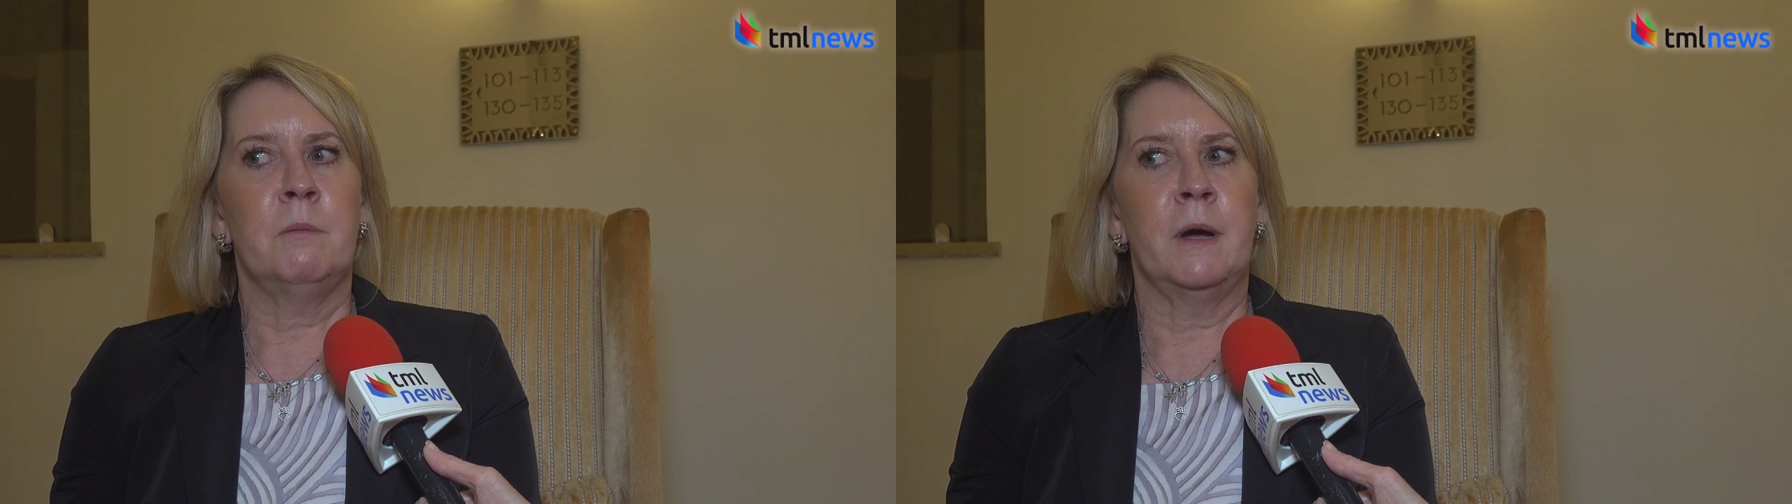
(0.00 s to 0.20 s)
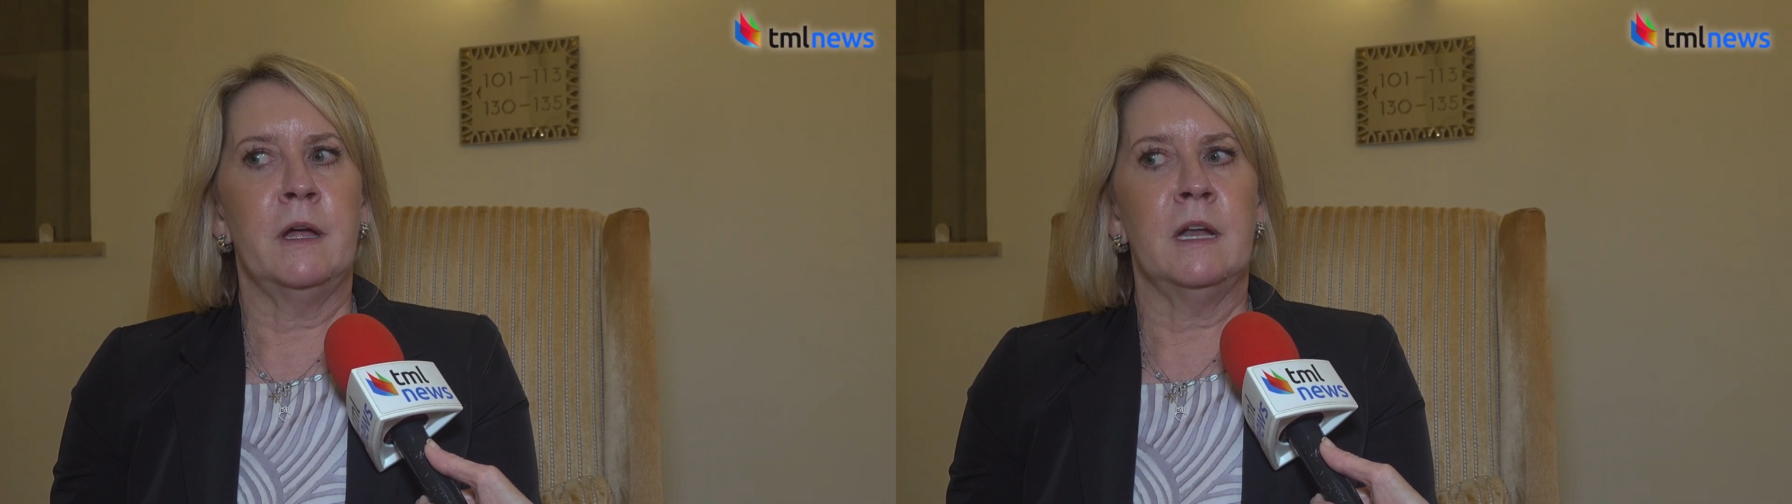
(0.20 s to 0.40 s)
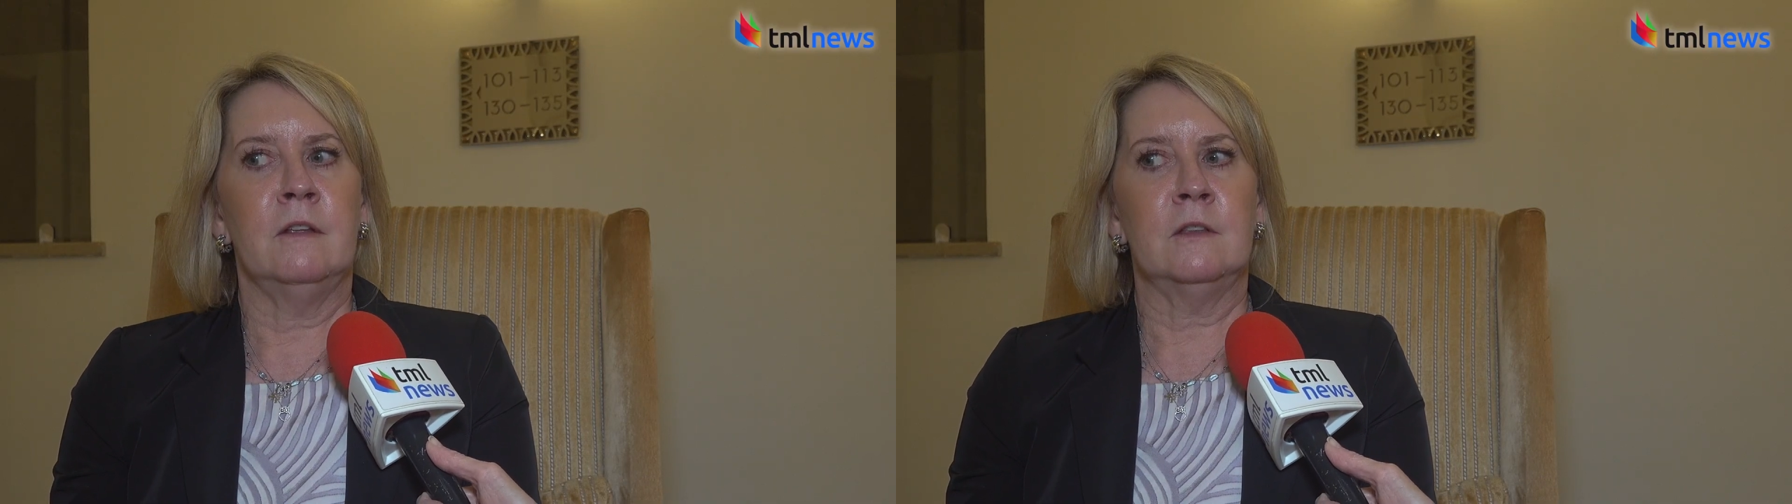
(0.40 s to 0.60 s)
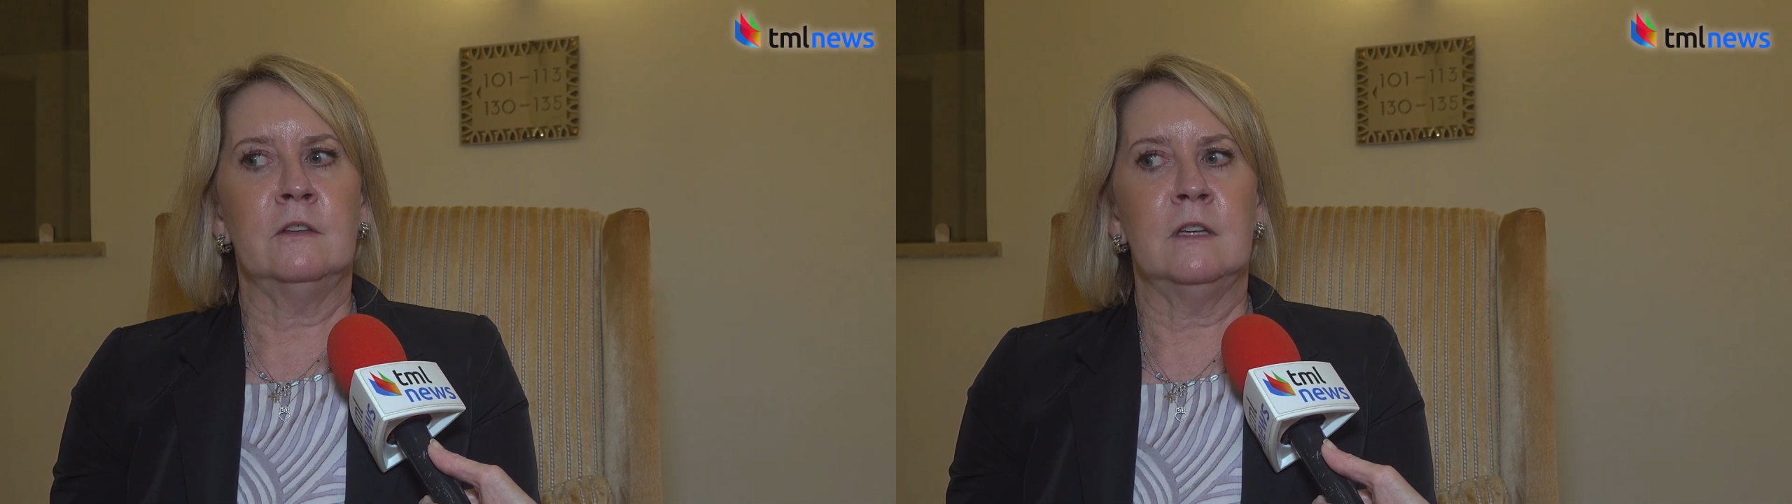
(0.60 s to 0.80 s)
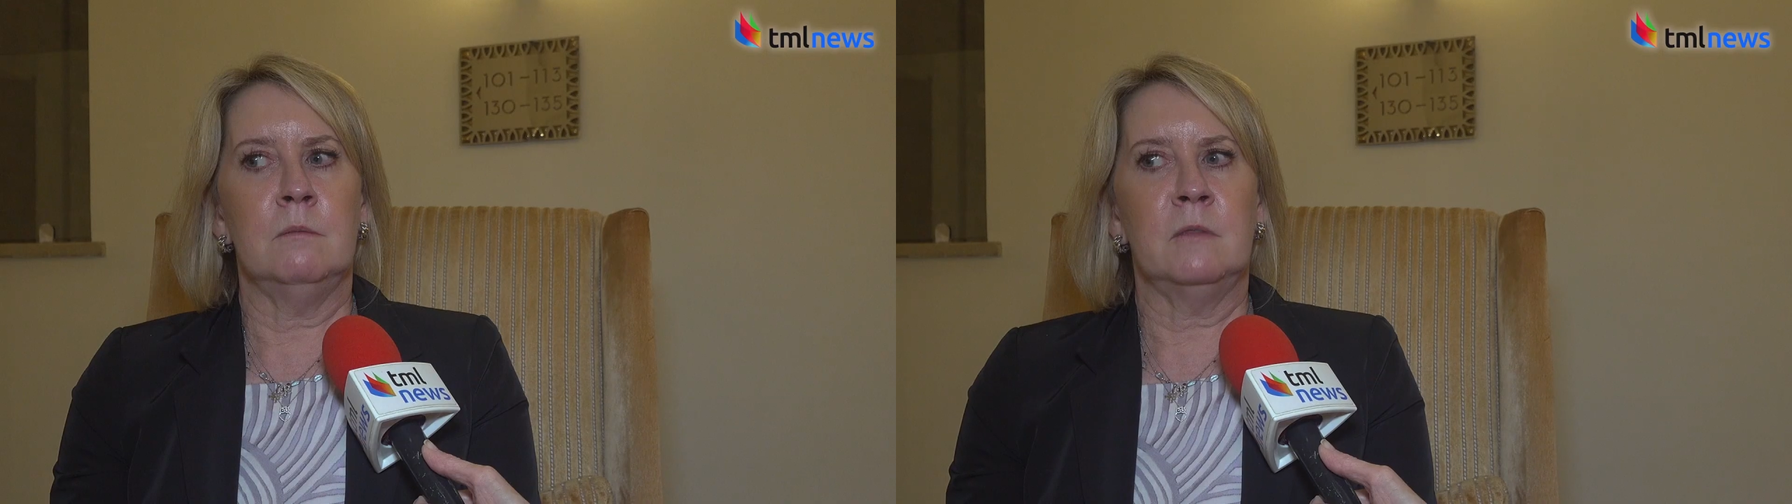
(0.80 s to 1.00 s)
But at the
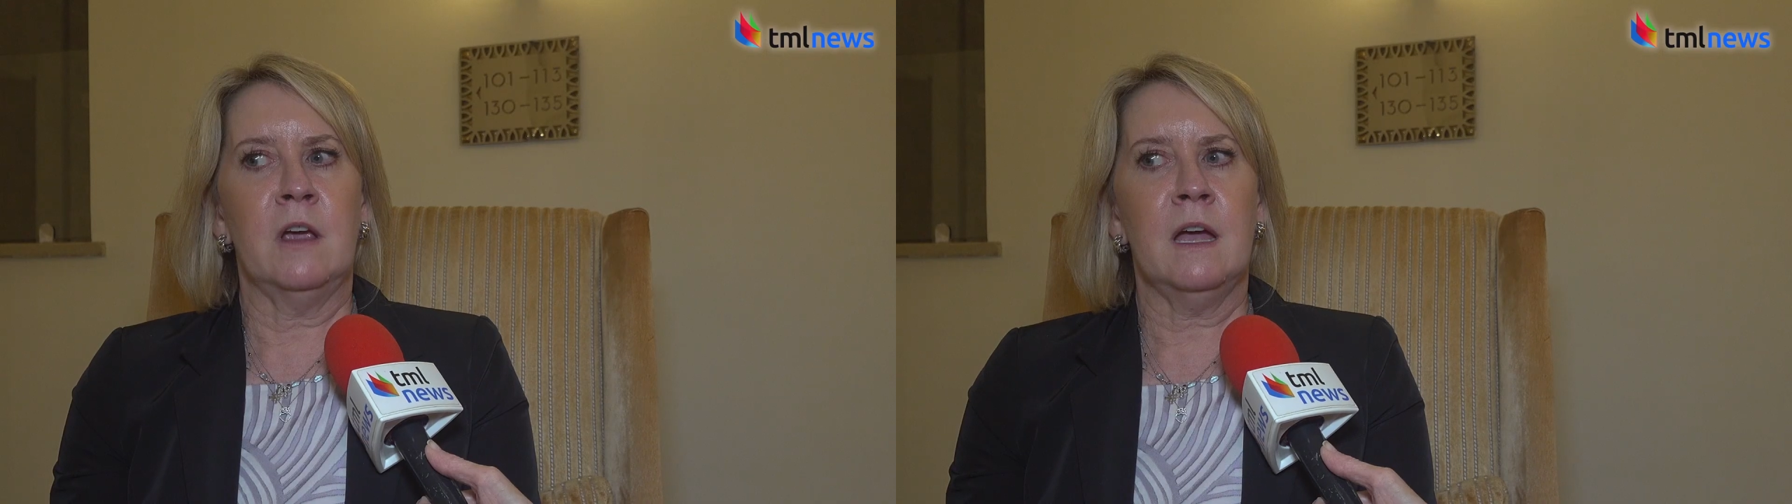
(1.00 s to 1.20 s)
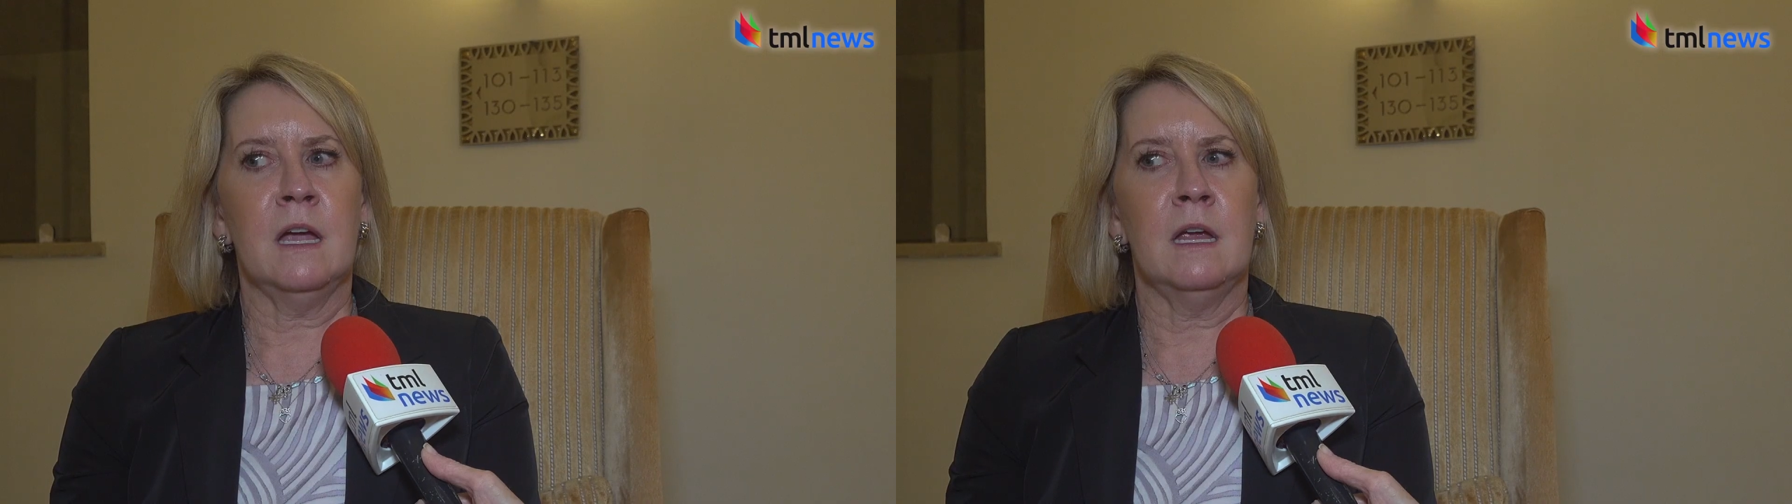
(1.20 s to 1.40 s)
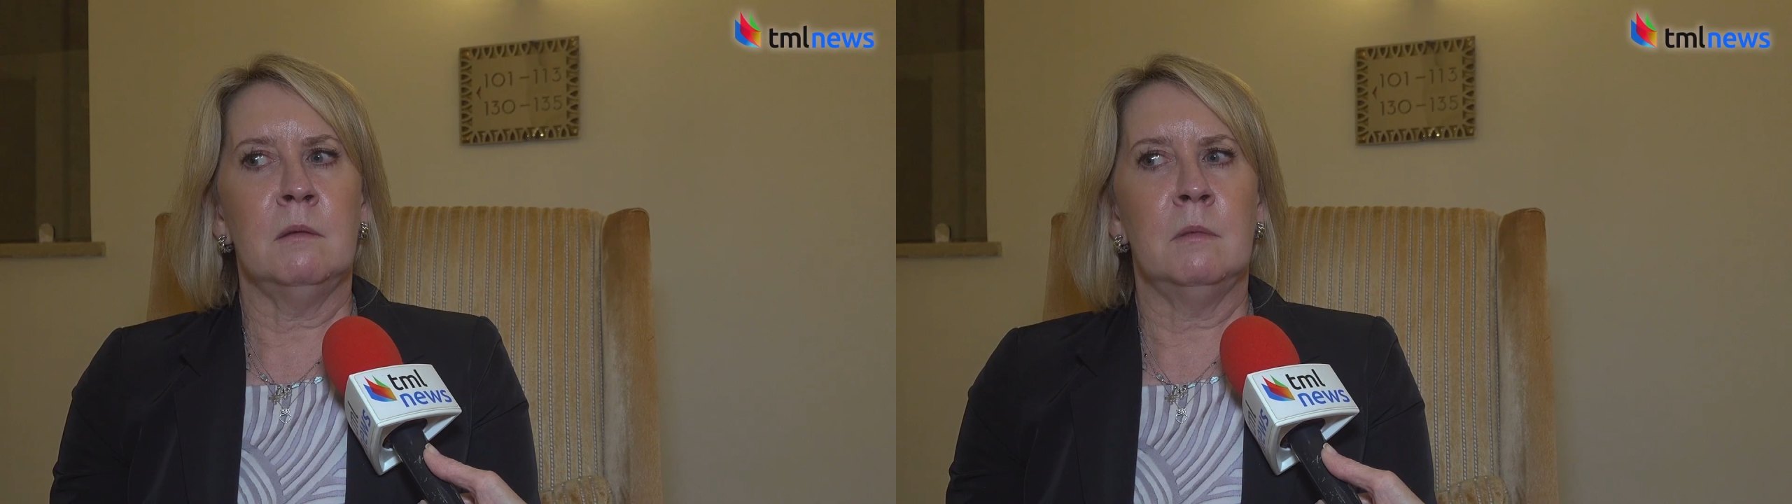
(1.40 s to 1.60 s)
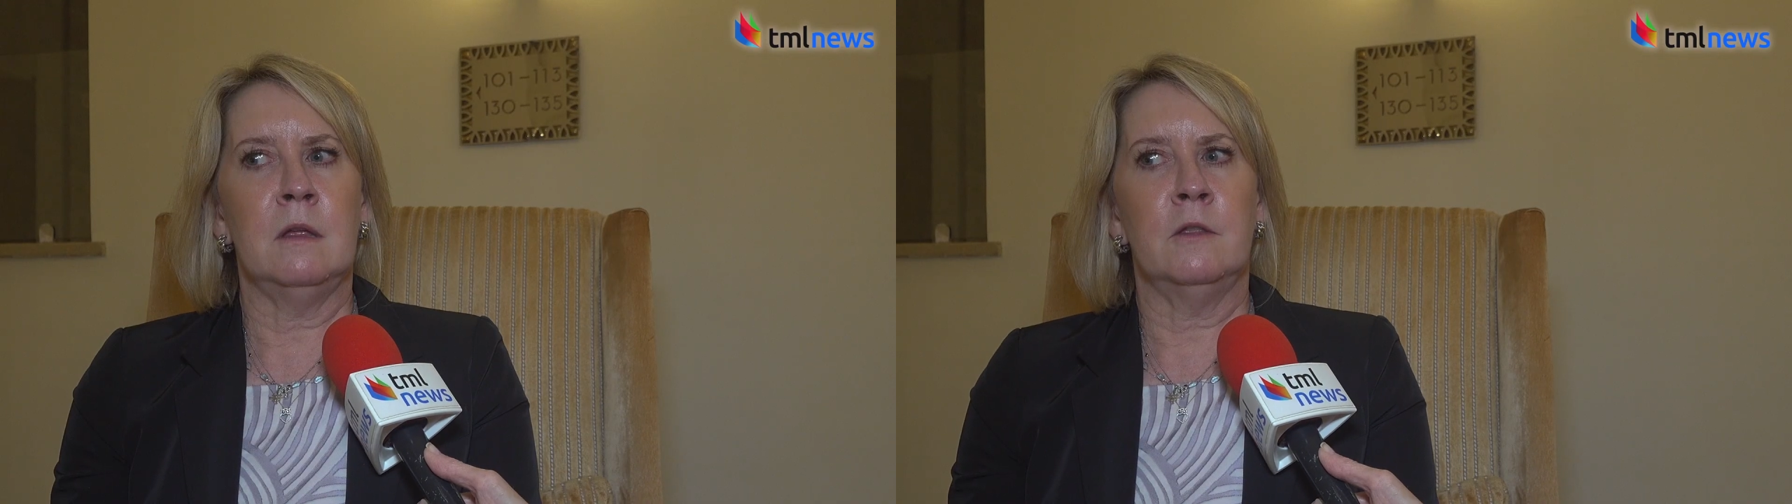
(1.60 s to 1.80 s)
same time,